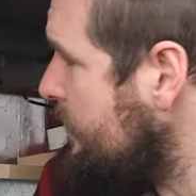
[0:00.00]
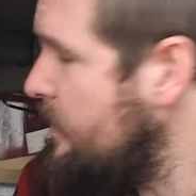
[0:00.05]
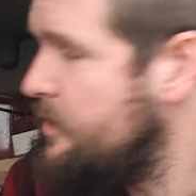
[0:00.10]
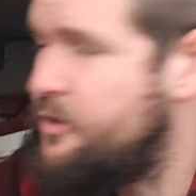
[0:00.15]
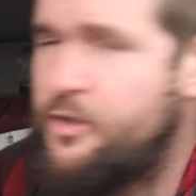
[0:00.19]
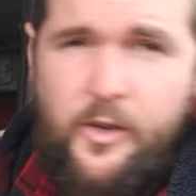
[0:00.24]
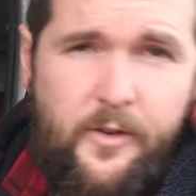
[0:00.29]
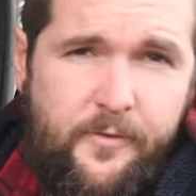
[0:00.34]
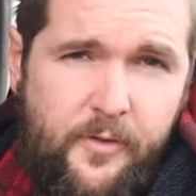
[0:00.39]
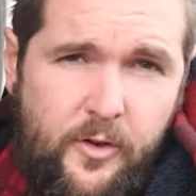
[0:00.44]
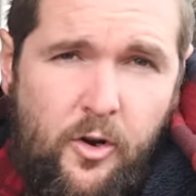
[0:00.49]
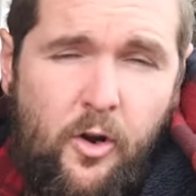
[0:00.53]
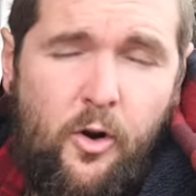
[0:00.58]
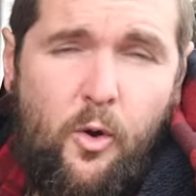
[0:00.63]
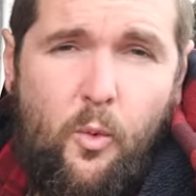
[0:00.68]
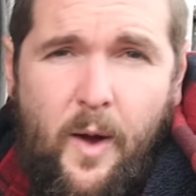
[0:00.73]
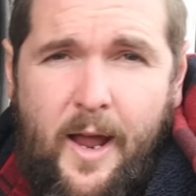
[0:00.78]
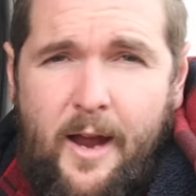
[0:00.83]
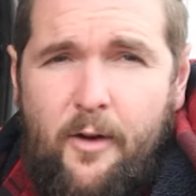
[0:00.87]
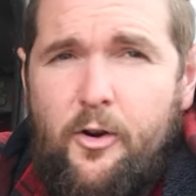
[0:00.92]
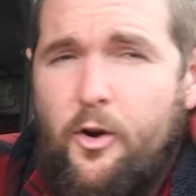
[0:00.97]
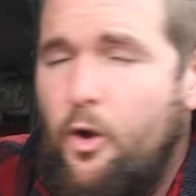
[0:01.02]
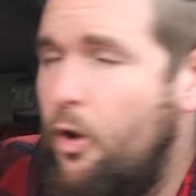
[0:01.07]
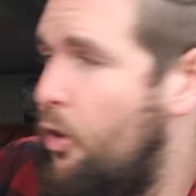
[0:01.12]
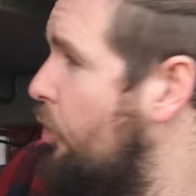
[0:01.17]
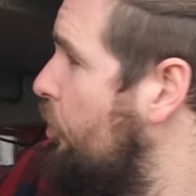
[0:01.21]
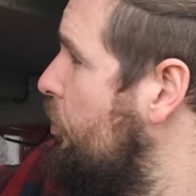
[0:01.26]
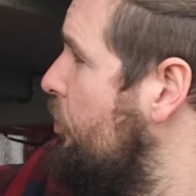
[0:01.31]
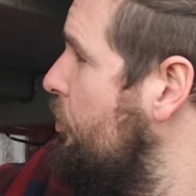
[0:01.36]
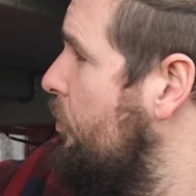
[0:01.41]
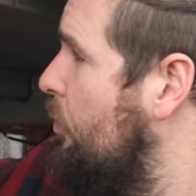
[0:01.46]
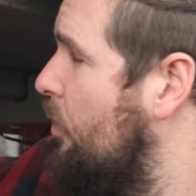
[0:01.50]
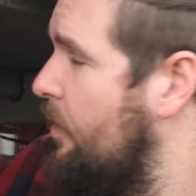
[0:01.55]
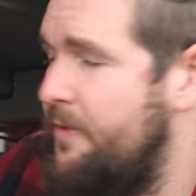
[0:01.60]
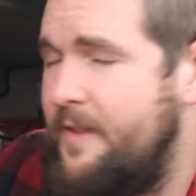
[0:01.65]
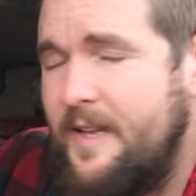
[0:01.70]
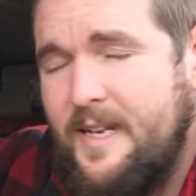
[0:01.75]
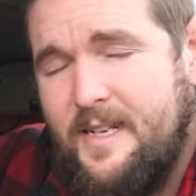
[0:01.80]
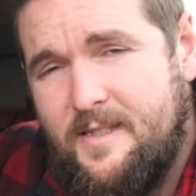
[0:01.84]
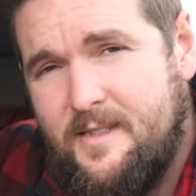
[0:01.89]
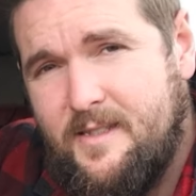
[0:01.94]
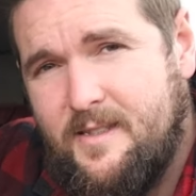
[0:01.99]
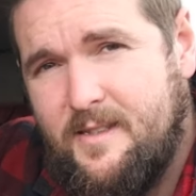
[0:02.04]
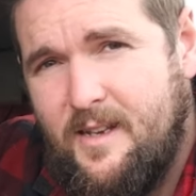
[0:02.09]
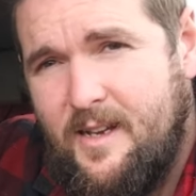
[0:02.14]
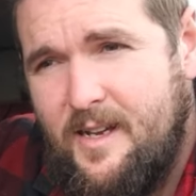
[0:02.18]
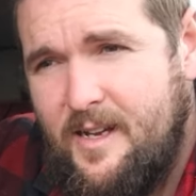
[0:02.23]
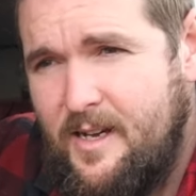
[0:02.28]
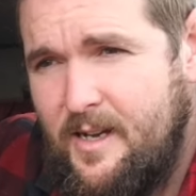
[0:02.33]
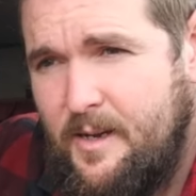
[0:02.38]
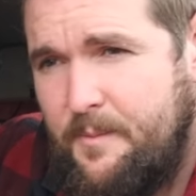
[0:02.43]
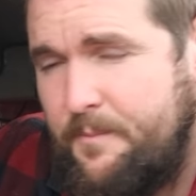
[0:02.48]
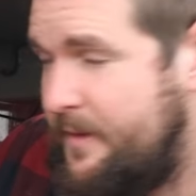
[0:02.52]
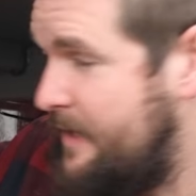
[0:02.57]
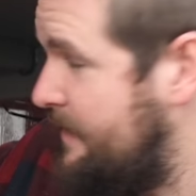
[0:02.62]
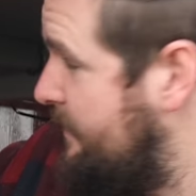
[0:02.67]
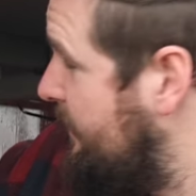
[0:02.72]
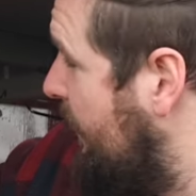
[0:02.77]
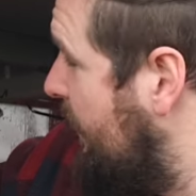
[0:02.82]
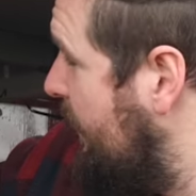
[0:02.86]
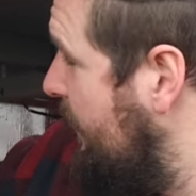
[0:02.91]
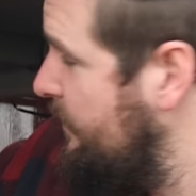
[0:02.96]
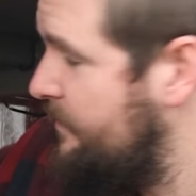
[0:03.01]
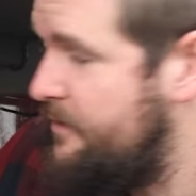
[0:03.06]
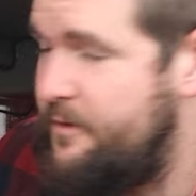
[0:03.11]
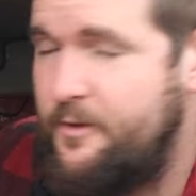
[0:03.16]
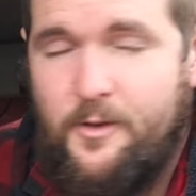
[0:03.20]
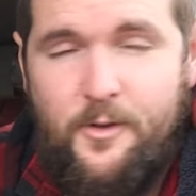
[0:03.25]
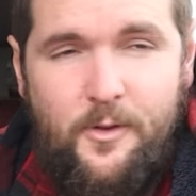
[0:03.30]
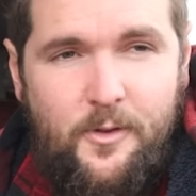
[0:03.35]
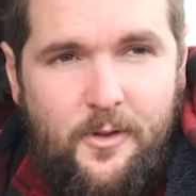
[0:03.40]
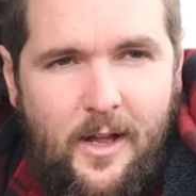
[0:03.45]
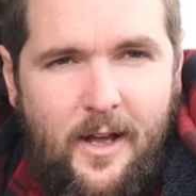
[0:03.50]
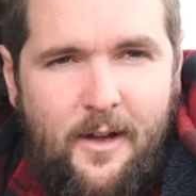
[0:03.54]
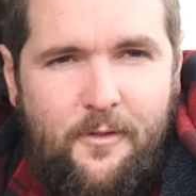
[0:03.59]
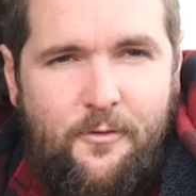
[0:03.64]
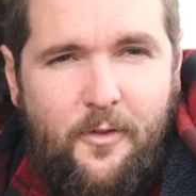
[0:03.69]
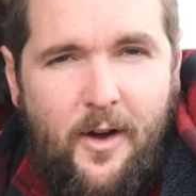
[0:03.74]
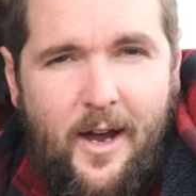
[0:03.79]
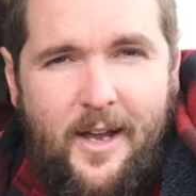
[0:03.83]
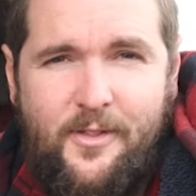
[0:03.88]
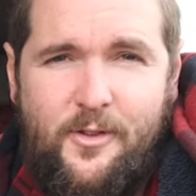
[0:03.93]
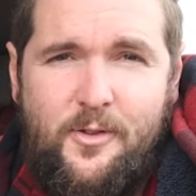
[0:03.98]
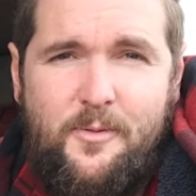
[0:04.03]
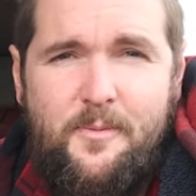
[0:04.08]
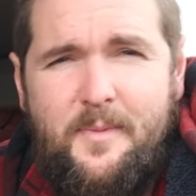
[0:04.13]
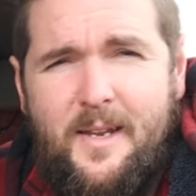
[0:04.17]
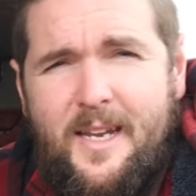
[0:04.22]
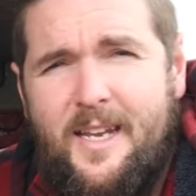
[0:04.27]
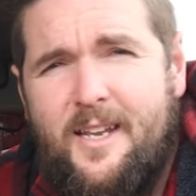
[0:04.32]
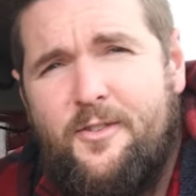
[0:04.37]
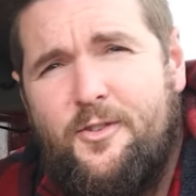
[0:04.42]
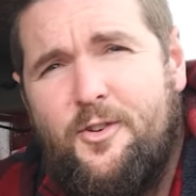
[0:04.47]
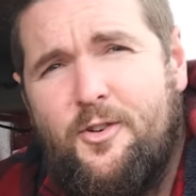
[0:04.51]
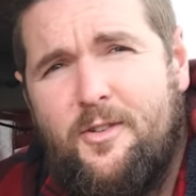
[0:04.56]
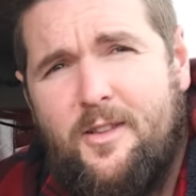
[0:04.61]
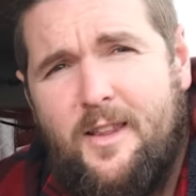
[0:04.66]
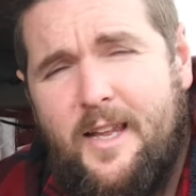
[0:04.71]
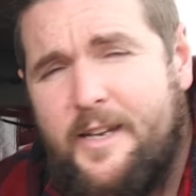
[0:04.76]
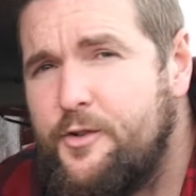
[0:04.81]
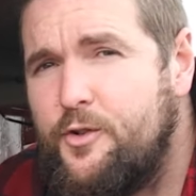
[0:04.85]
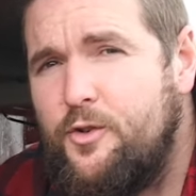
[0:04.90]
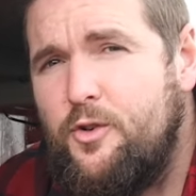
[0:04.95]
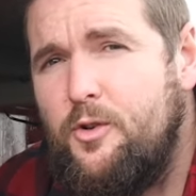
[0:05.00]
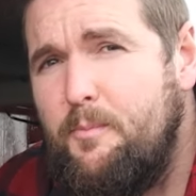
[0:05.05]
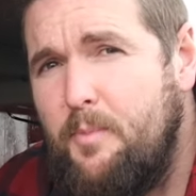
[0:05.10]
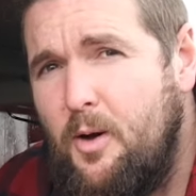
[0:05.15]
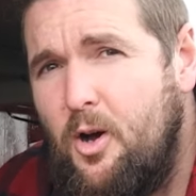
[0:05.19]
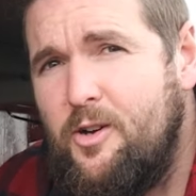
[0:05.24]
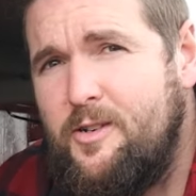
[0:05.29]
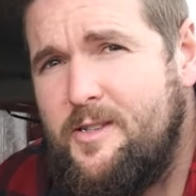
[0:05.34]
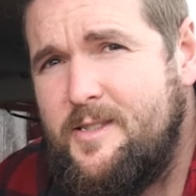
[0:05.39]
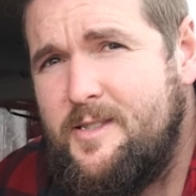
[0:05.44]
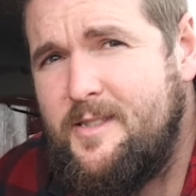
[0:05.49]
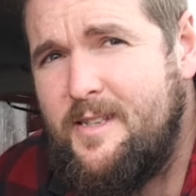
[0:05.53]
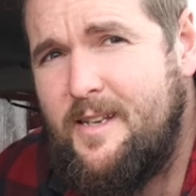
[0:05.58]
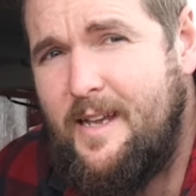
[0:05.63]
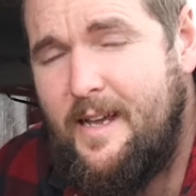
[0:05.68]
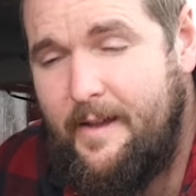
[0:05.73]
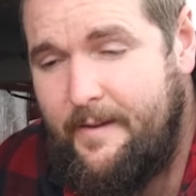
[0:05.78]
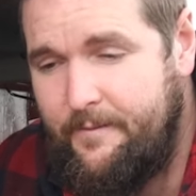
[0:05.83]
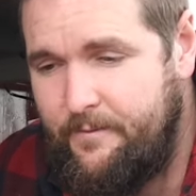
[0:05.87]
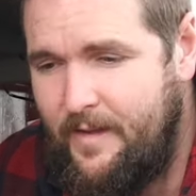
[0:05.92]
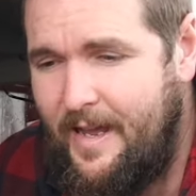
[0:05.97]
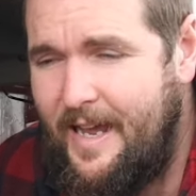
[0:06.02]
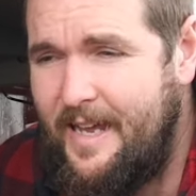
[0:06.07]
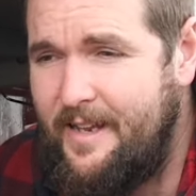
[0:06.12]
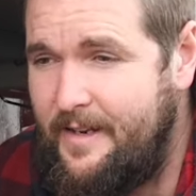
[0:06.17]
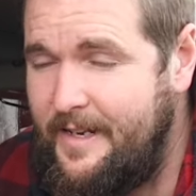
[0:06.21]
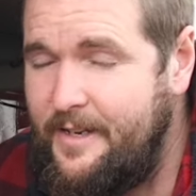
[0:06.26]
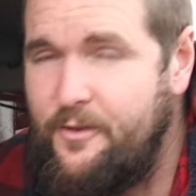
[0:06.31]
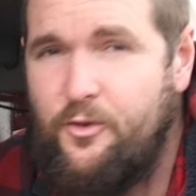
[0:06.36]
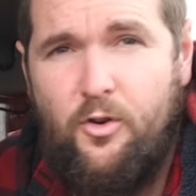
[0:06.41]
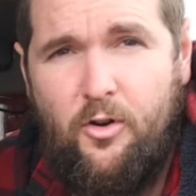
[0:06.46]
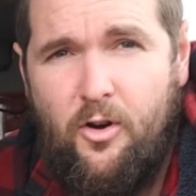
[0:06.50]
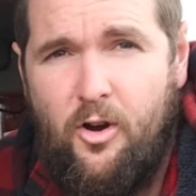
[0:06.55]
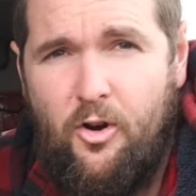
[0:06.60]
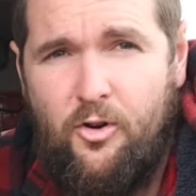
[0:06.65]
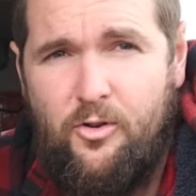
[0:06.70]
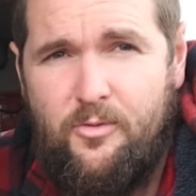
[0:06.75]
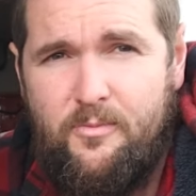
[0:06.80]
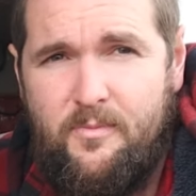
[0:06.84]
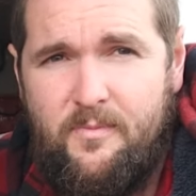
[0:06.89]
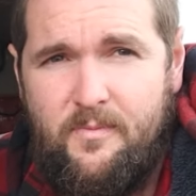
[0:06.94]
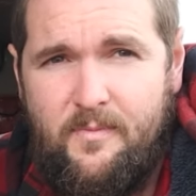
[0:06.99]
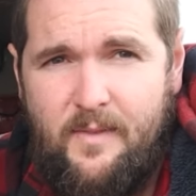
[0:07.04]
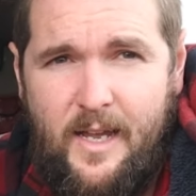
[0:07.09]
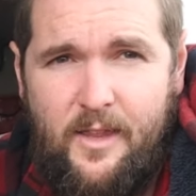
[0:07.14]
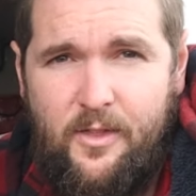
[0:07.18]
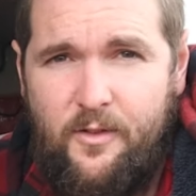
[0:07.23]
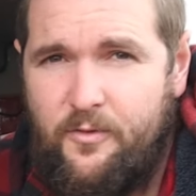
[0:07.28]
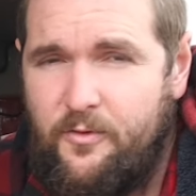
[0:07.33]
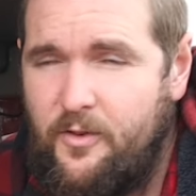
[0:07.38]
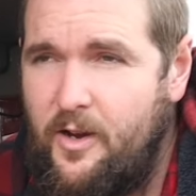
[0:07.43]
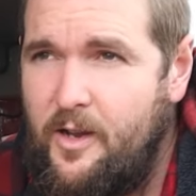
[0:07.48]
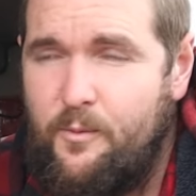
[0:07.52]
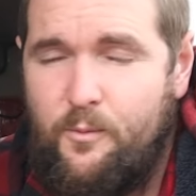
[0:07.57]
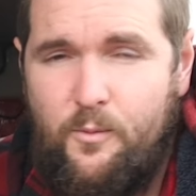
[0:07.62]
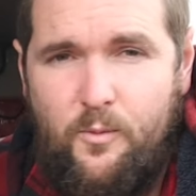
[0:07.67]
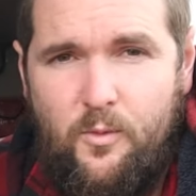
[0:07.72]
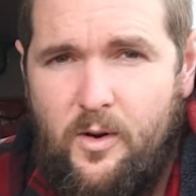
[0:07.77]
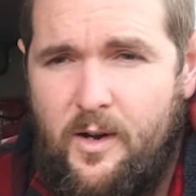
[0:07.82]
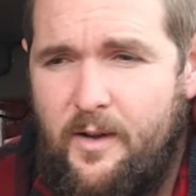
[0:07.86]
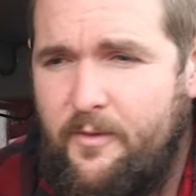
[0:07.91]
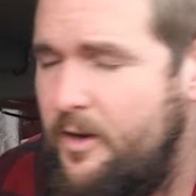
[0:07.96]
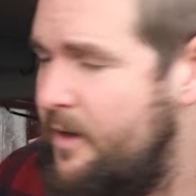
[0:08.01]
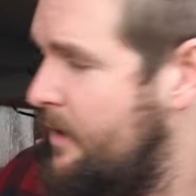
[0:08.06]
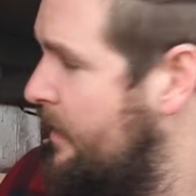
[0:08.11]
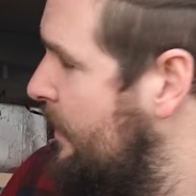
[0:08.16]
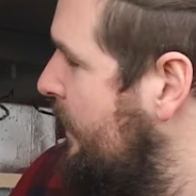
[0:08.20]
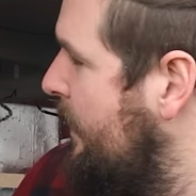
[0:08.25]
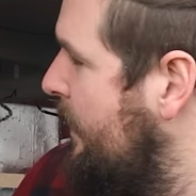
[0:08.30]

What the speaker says: So if you're not aware at all what these are, you'll find them in your electrical box in your home, out the front, wherever.